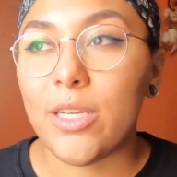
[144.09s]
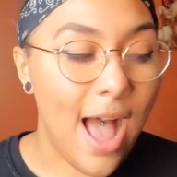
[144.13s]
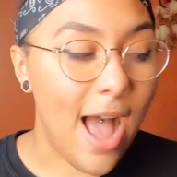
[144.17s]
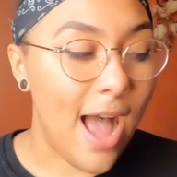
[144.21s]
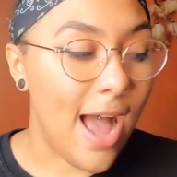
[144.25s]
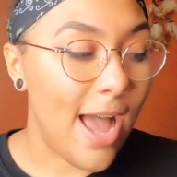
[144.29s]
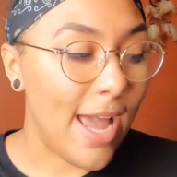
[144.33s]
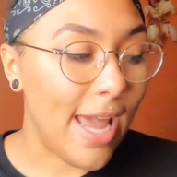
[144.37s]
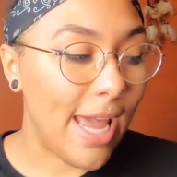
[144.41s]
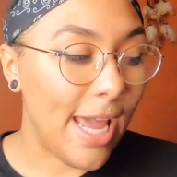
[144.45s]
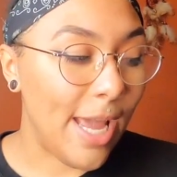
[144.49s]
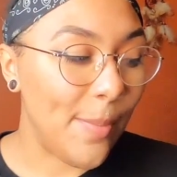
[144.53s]

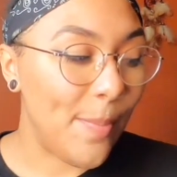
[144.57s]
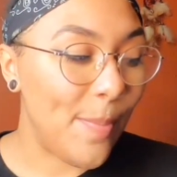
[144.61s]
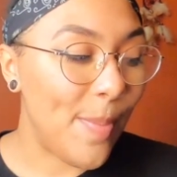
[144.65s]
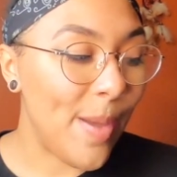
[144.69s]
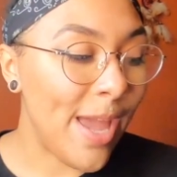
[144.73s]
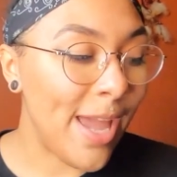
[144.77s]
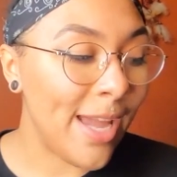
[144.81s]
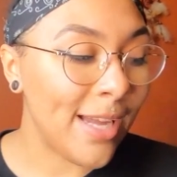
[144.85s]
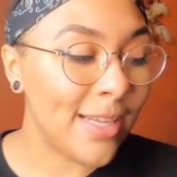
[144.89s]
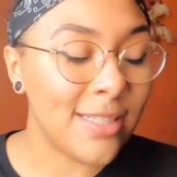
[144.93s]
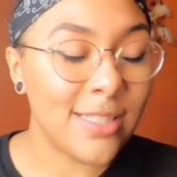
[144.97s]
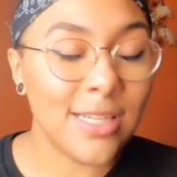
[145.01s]
I
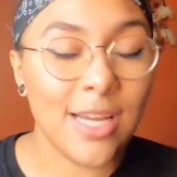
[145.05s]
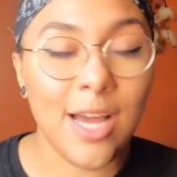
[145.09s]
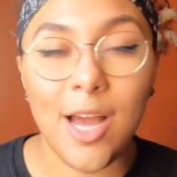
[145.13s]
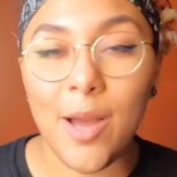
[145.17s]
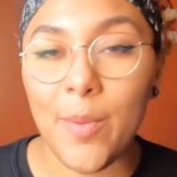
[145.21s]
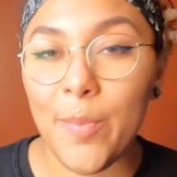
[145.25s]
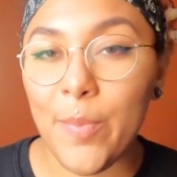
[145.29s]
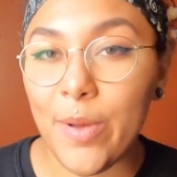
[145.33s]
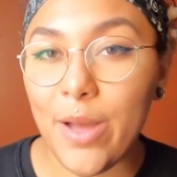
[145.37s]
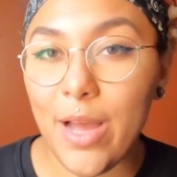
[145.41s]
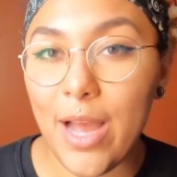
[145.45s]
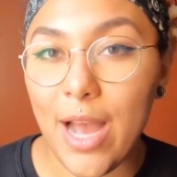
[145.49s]
picked
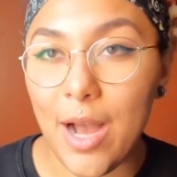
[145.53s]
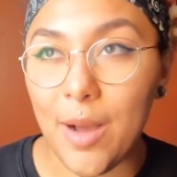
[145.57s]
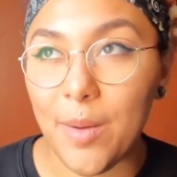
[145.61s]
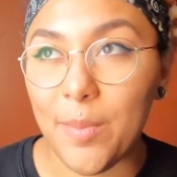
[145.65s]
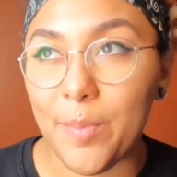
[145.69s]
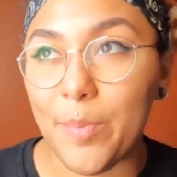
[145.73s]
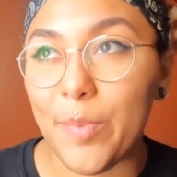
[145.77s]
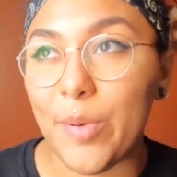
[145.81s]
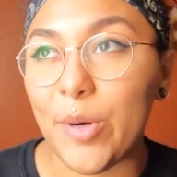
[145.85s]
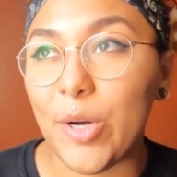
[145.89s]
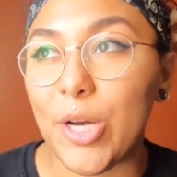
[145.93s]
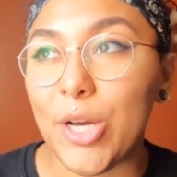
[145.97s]
up a
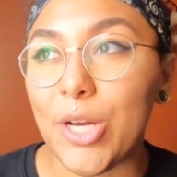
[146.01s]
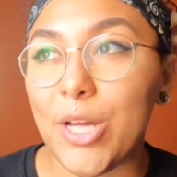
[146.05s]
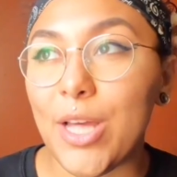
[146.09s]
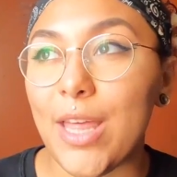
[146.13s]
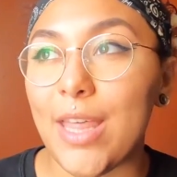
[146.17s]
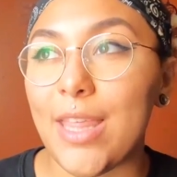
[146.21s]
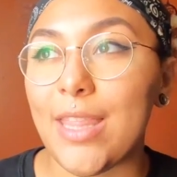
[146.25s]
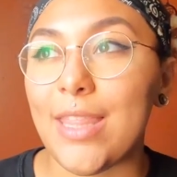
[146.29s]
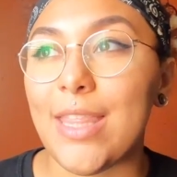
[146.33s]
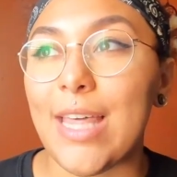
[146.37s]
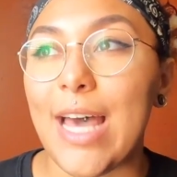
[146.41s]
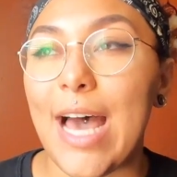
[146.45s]
book
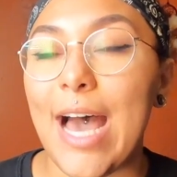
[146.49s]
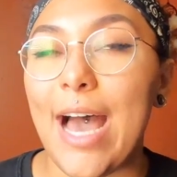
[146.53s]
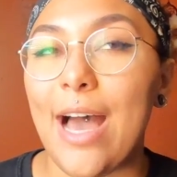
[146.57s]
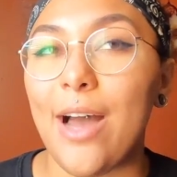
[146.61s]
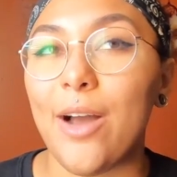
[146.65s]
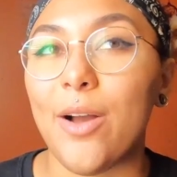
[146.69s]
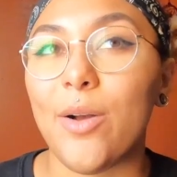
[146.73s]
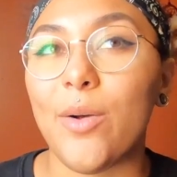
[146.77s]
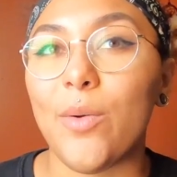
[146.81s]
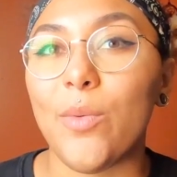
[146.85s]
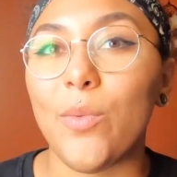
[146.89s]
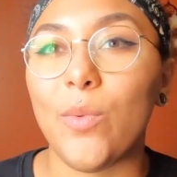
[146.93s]

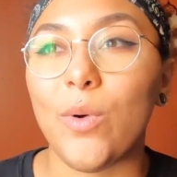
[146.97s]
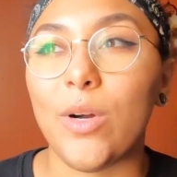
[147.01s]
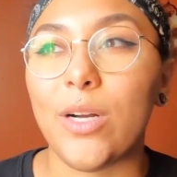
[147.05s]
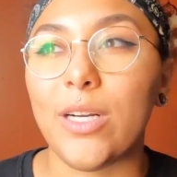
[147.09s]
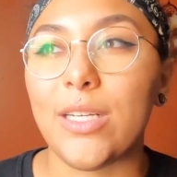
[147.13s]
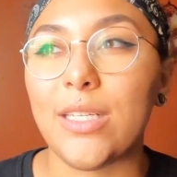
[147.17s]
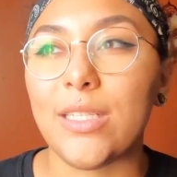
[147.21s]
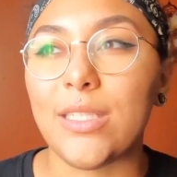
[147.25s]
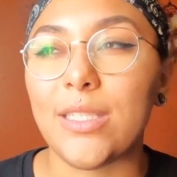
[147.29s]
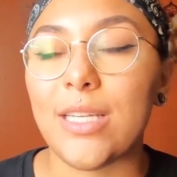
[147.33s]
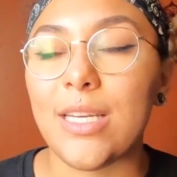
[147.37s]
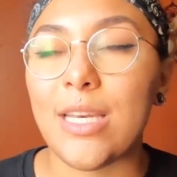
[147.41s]
that
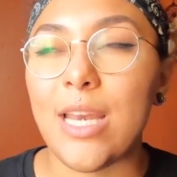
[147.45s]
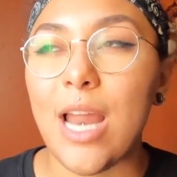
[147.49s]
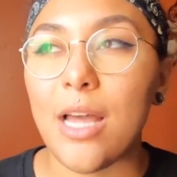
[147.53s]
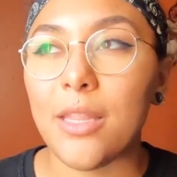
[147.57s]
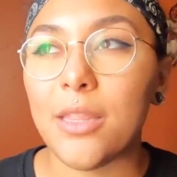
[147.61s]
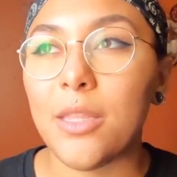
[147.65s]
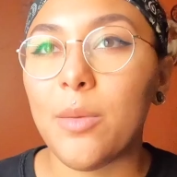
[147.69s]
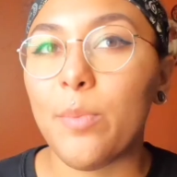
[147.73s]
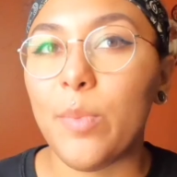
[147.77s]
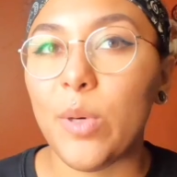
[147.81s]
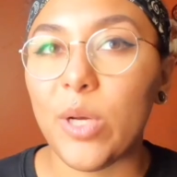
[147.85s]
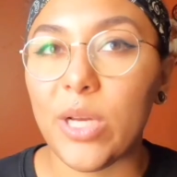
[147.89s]
was,
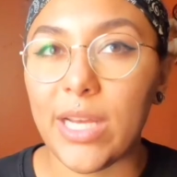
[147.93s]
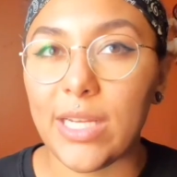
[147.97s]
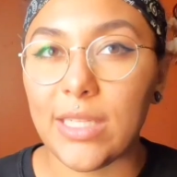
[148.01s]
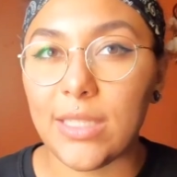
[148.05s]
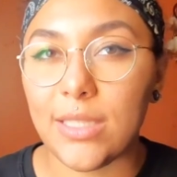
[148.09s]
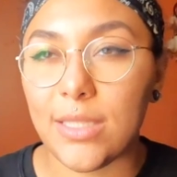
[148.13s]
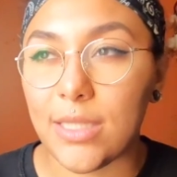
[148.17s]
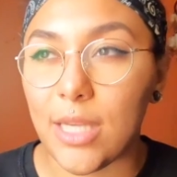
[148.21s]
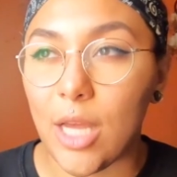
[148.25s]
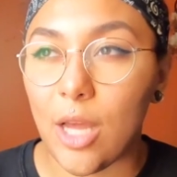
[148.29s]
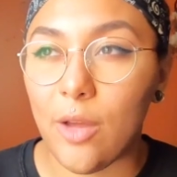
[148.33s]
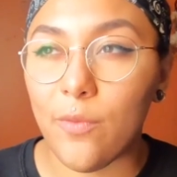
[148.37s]
not the book
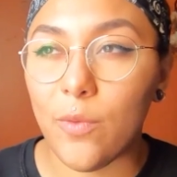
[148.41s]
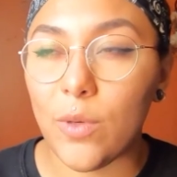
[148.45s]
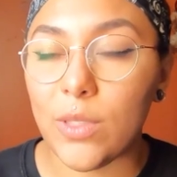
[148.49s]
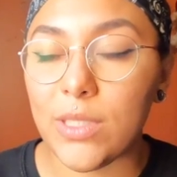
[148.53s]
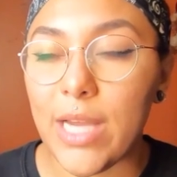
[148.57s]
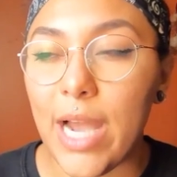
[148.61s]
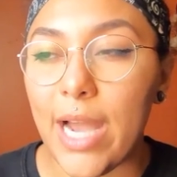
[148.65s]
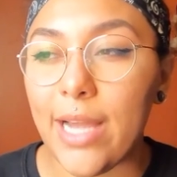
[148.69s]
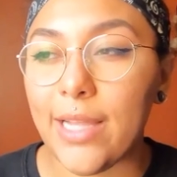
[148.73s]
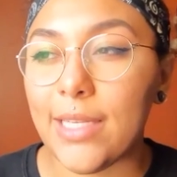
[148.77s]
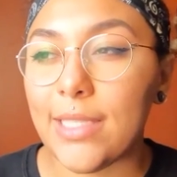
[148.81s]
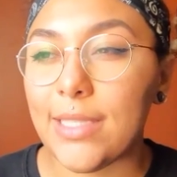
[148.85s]
itself was
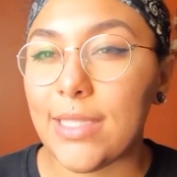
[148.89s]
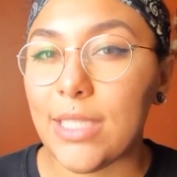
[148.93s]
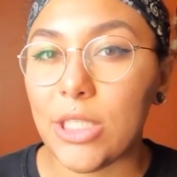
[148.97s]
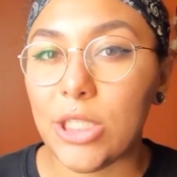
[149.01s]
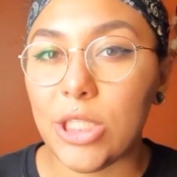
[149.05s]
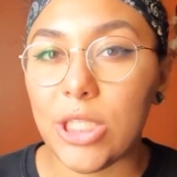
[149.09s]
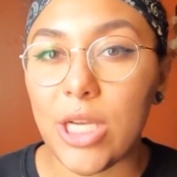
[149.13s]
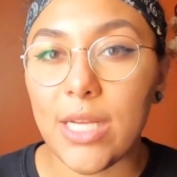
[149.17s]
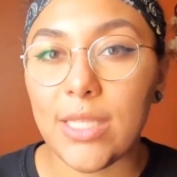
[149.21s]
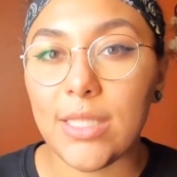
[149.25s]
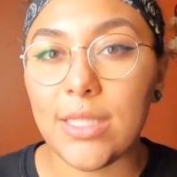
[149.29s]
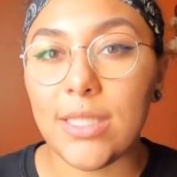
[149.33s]
highly
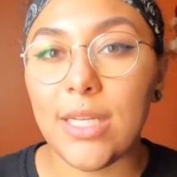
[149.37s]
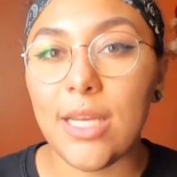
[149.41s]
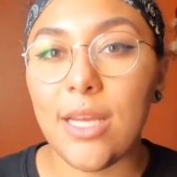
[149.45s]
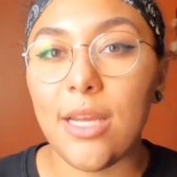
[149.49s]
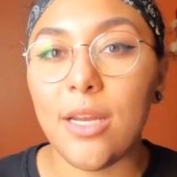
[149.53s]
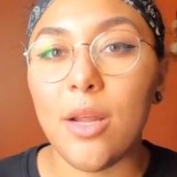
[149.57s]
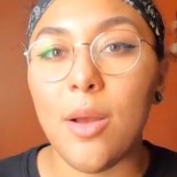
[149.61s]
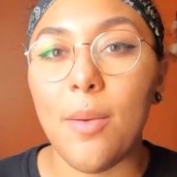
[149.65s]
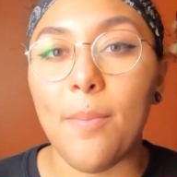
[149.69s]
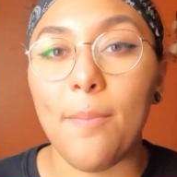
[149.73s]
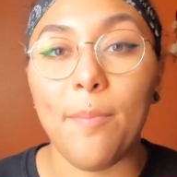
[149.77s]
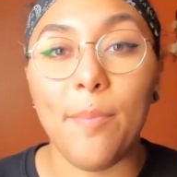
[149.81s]

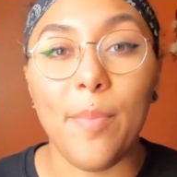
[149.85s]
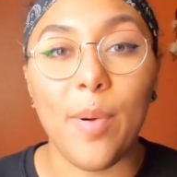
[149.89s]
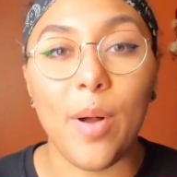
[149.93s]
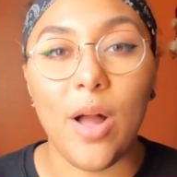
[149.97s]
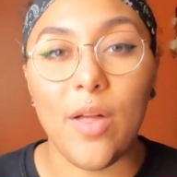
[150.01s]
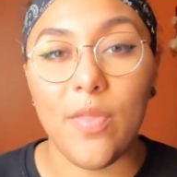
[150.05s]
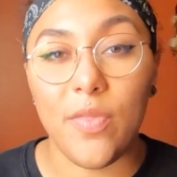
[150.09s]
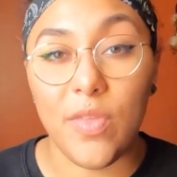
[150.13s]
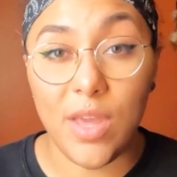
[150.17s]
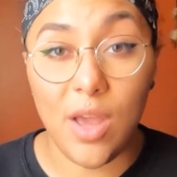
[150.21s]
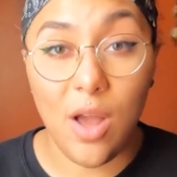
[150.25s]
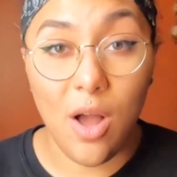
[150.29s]
suggested,
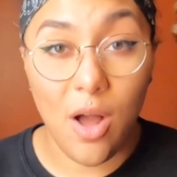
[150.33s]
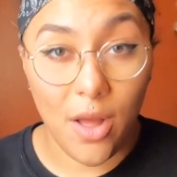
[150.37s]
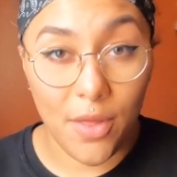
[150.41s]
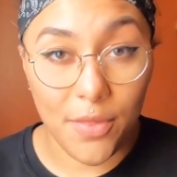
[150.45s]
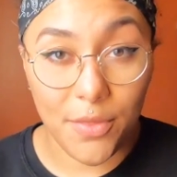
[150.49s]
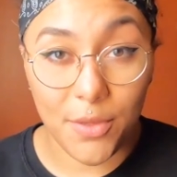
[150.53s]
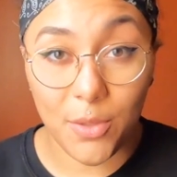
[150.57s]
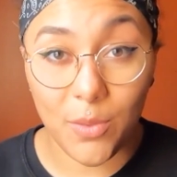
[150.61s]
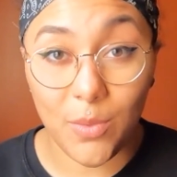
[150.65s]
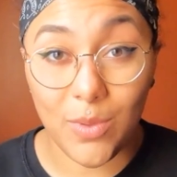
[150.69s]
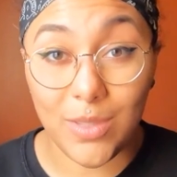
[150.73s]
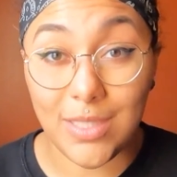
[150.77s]
but the
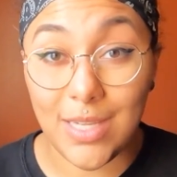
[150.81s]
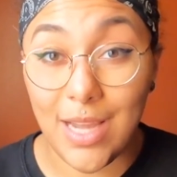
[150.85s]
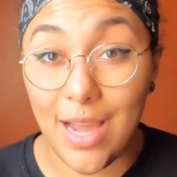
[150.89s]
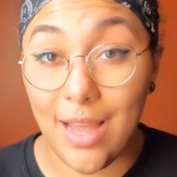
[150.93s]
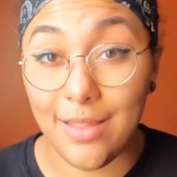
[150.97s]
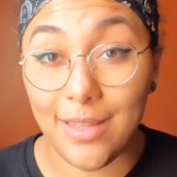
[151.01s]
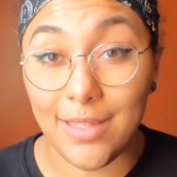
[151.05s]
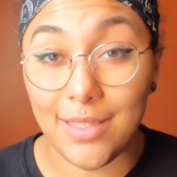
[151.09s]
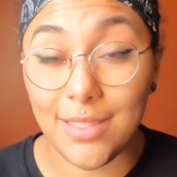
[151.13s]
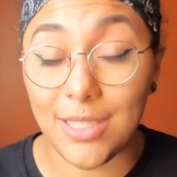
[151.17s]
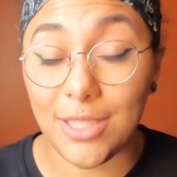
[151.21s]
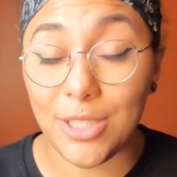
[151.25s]
author was
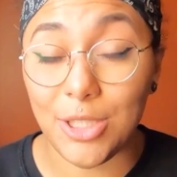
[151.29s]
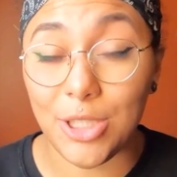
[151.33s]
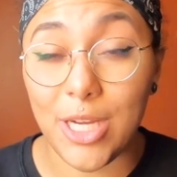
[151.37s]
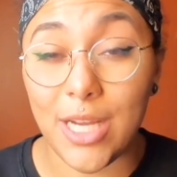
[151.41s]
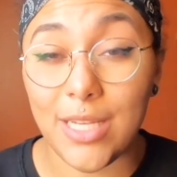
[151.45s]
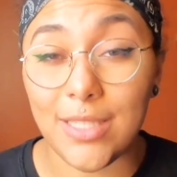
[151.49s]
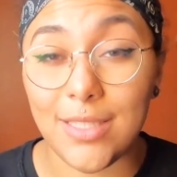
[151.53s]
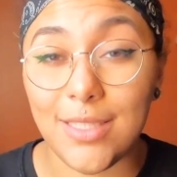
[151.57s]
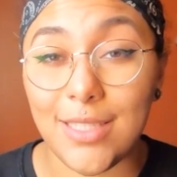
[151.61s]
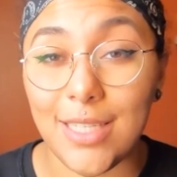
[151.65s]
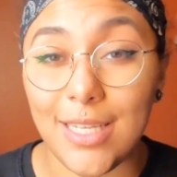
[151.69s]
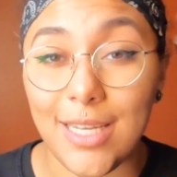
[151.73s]
highly
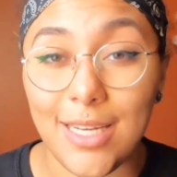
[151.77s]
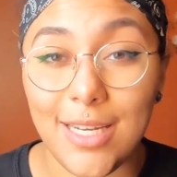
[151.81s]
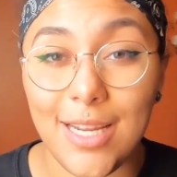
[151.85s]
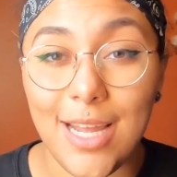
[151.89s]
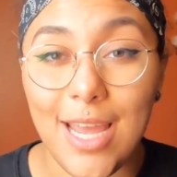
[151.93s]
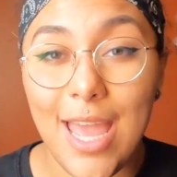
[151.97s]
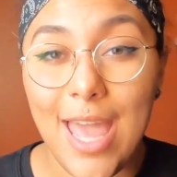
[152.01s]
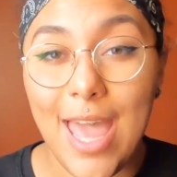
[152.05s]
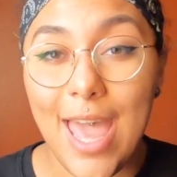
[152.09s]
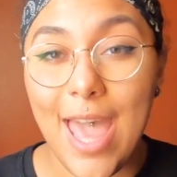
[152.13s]
suggested,